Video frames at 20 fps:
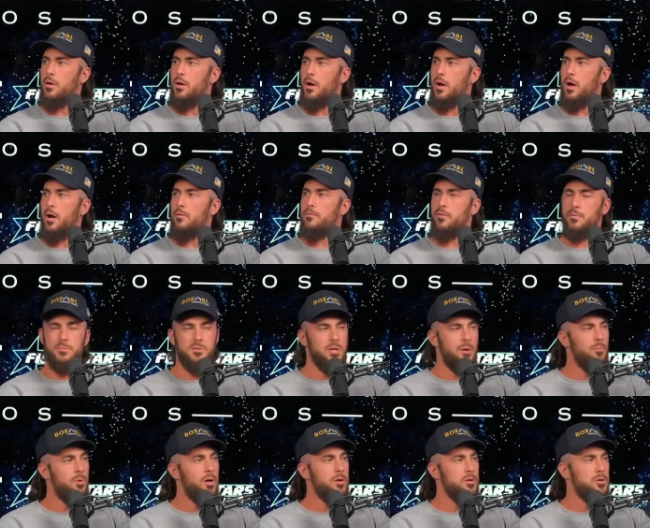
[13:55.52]
uh, wow. from
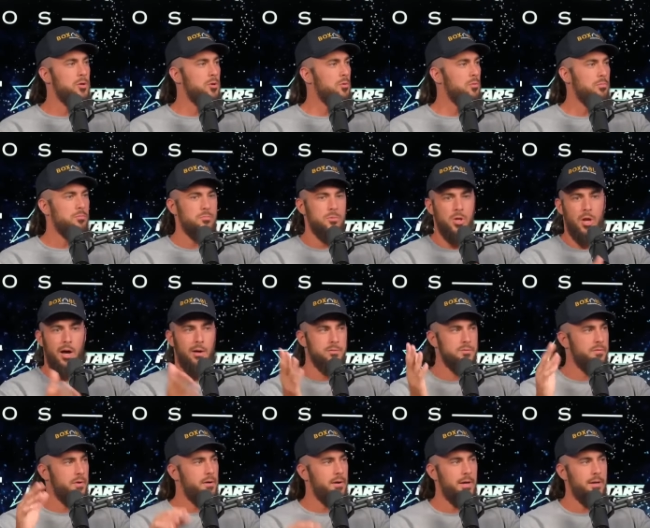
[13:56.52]
someone who, you know, I
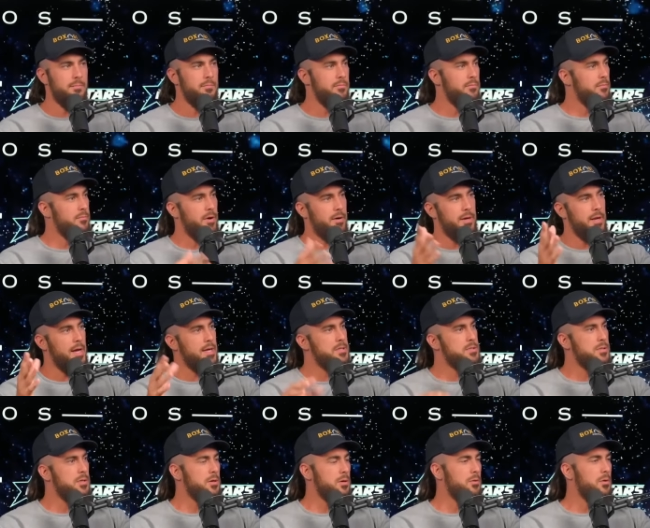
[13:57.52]
was very, very
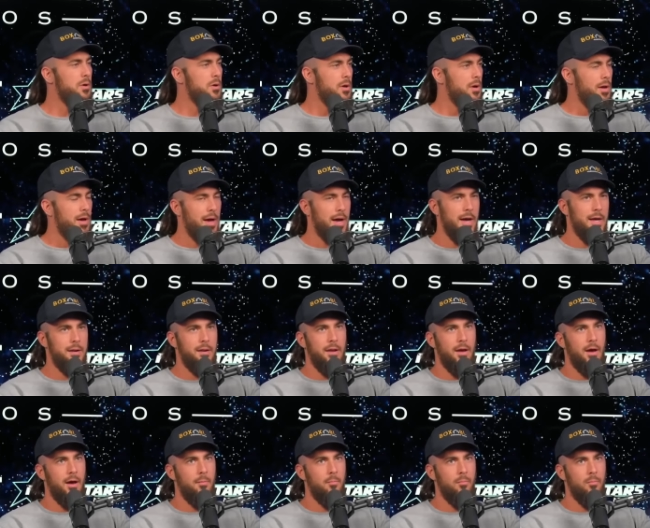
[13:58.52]
nice to. Wow. And
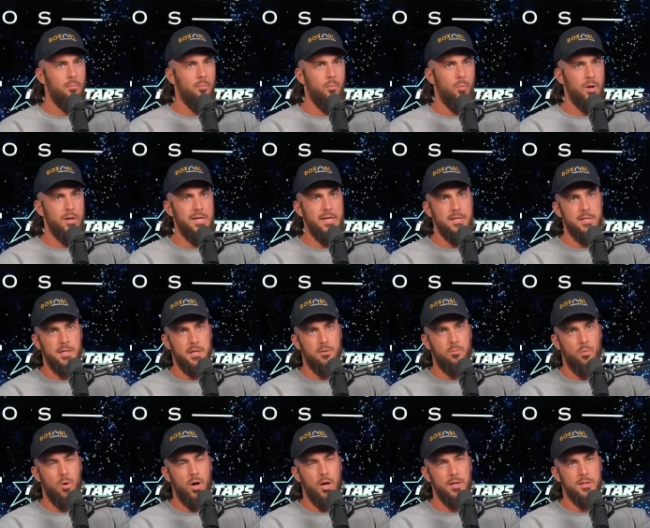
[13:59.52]
um, what he did
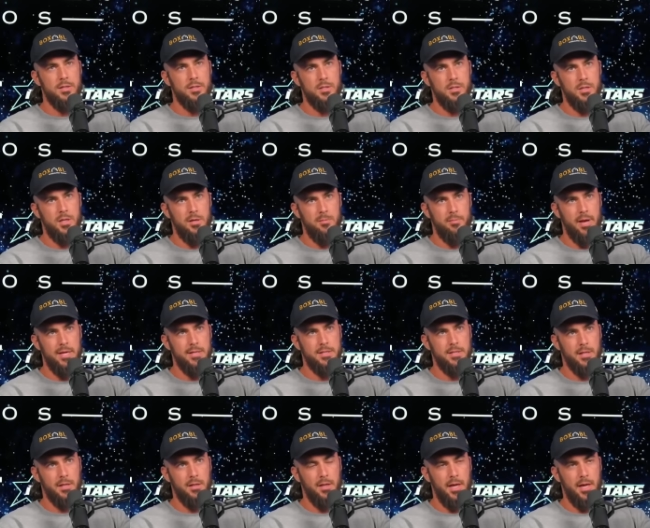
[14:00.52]
was he
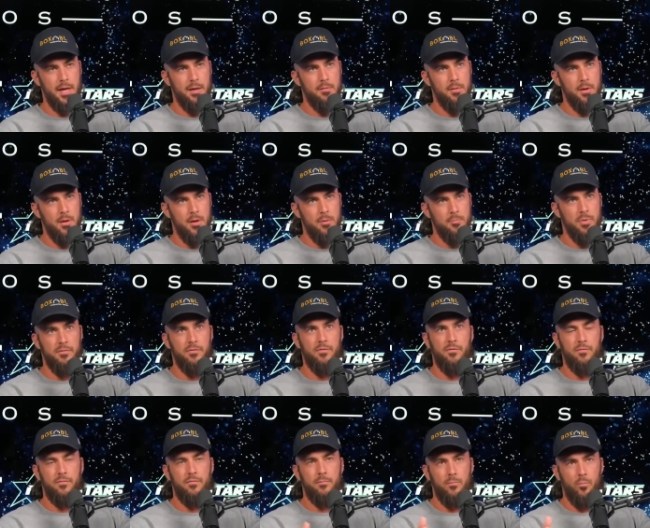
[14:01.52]
basically
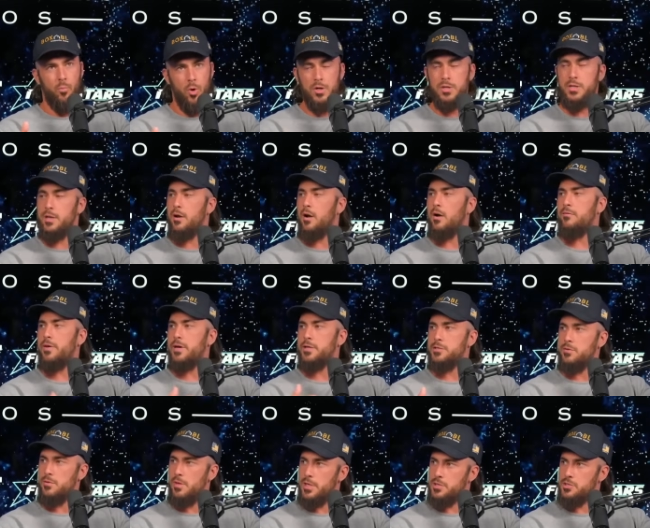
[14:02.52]
bef- worked in our
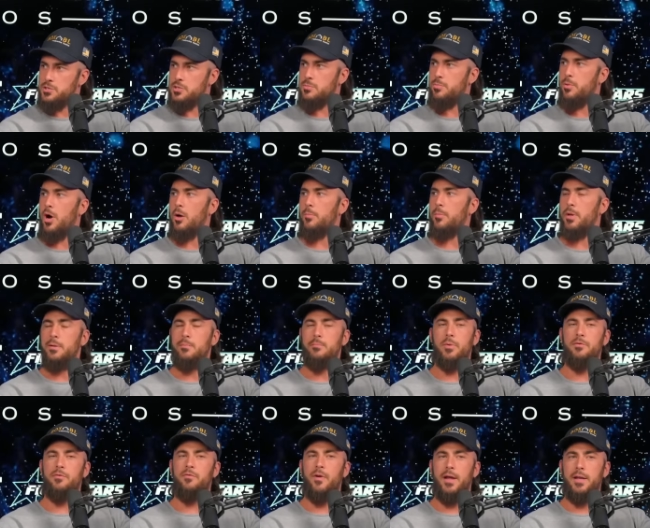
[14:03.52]
investor relations department,
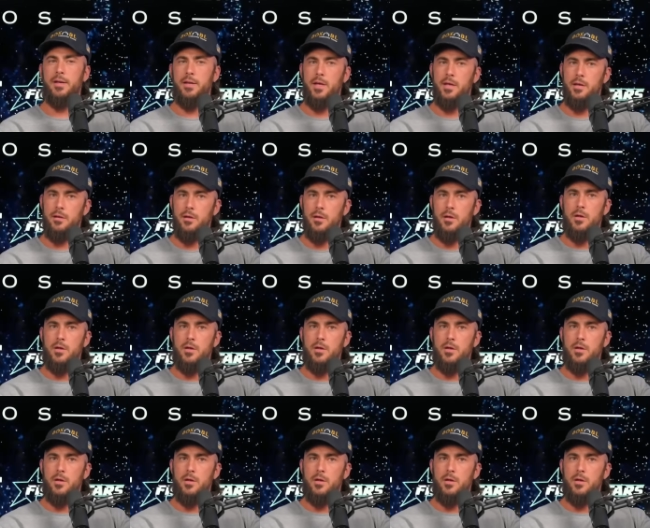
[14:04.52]
befriended